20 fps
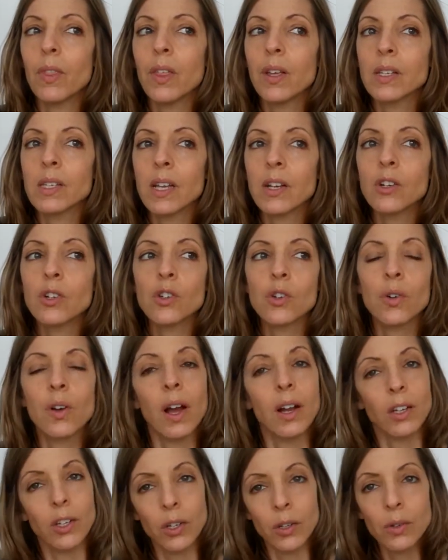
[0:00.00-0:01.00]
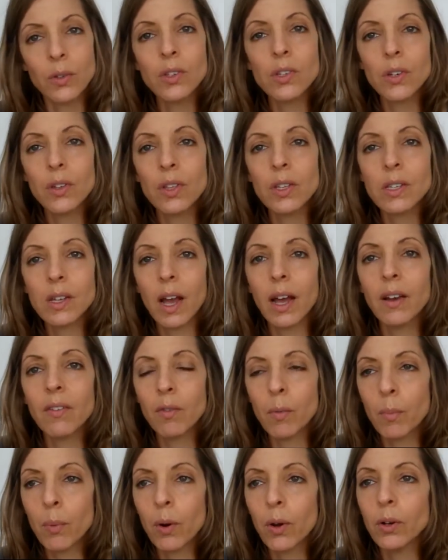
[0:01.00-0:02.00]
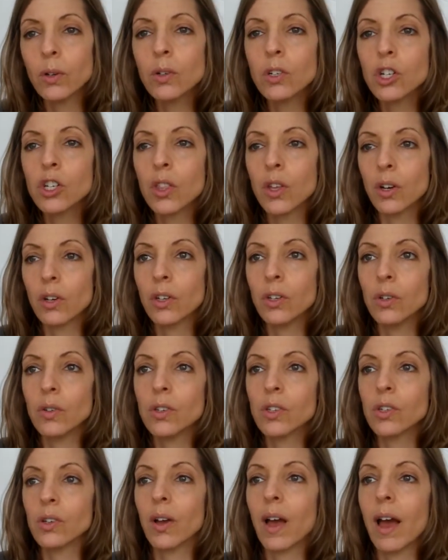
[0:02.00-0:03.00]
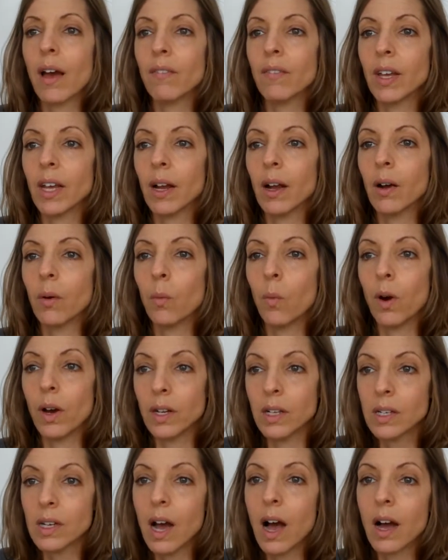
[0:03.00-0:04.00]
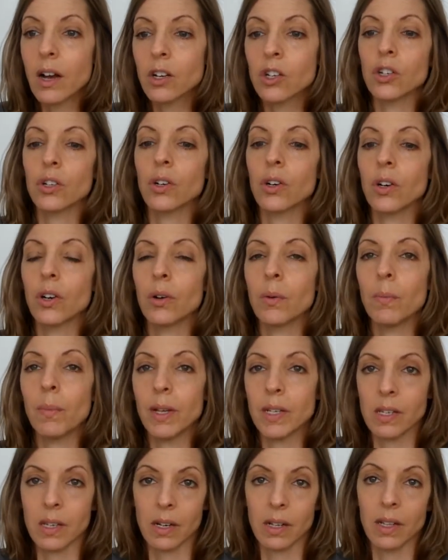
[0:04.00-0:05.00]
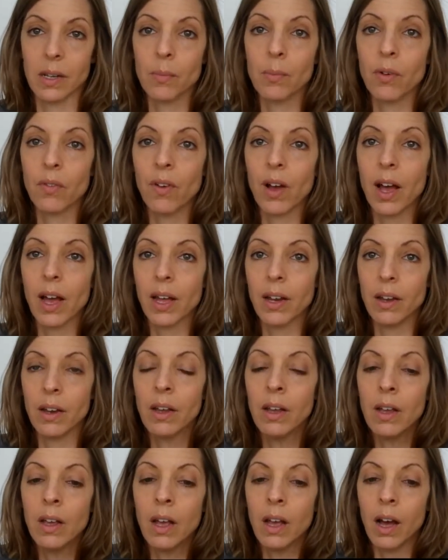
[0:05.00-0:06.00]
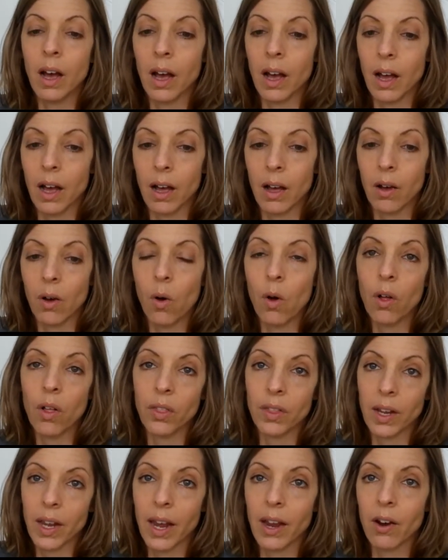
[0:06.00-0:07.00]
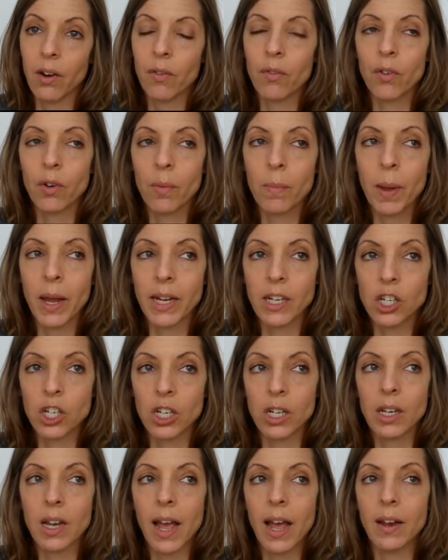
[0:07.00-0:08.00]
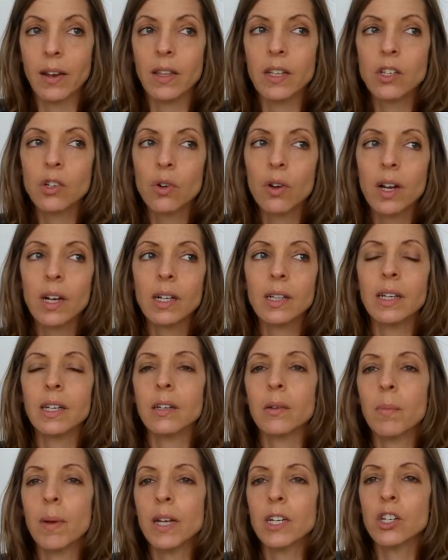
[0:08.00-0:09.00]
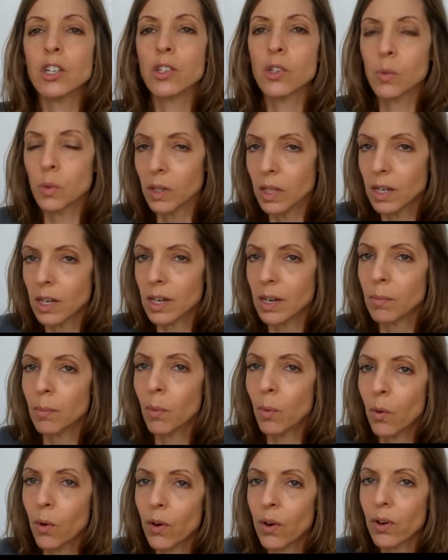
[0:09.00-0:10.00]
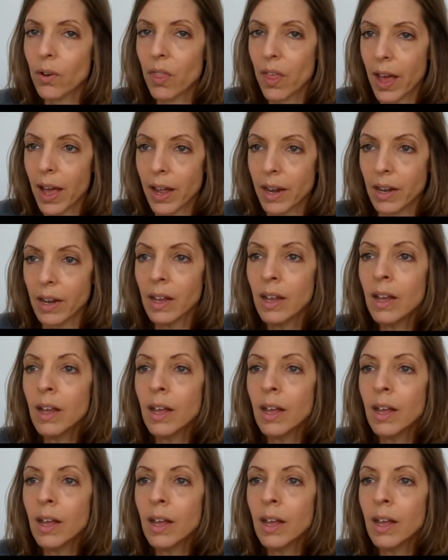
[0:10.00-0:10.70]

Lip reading: The centers are not used to this kind of approach. They're used to having one doctor basically provide all the care for a patient, and these chronically ill patients really need more than